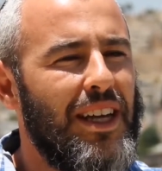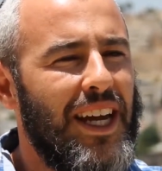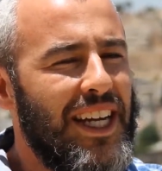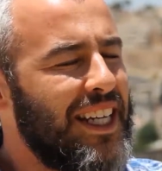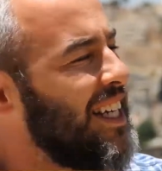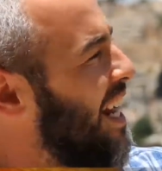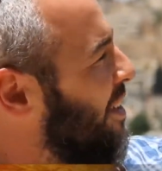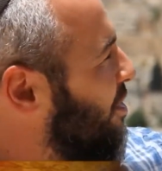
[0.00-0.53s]
And
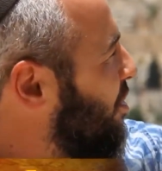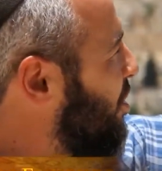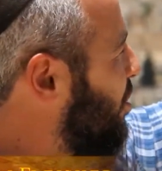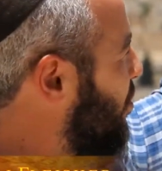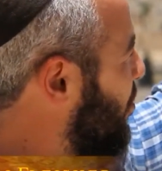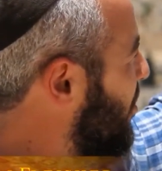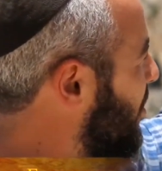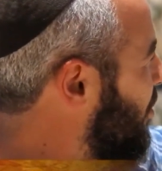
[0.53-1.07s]
it enters
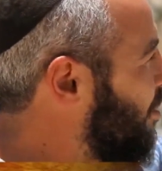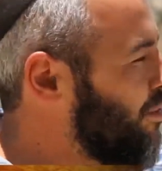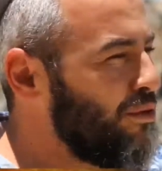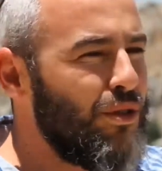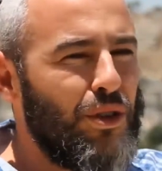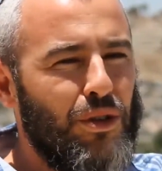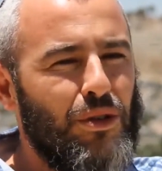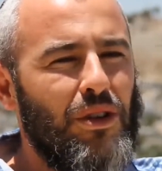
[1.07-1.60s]
the world
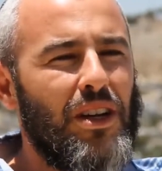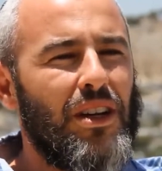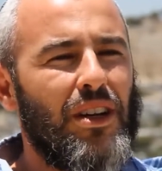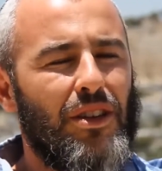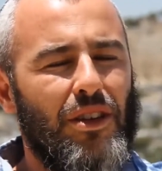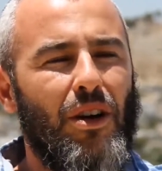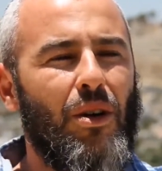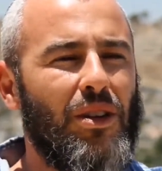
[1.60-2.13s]
through
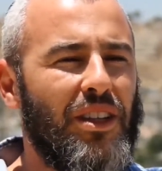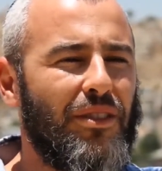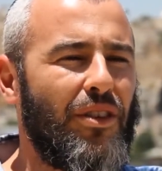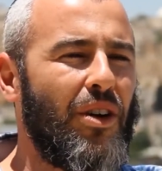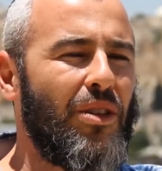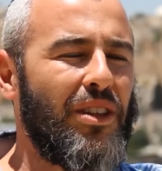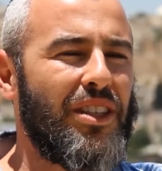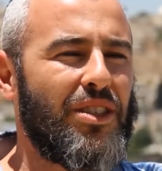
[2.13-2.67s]
the Holy of
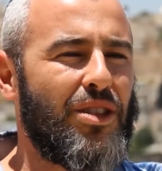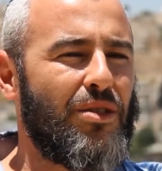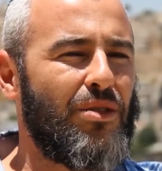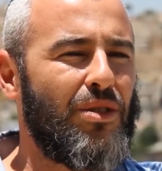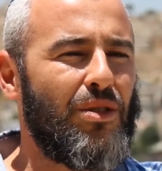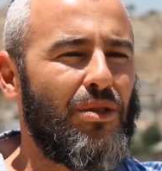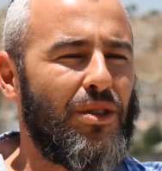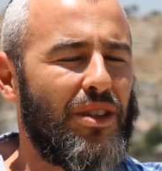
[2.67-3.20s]
Holies,
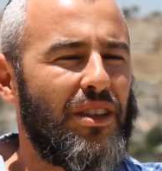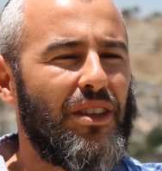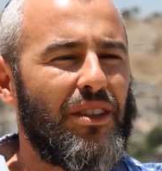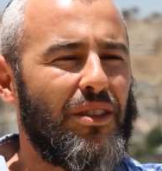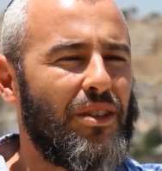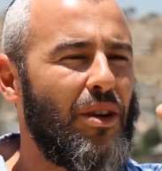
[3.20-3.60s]
through the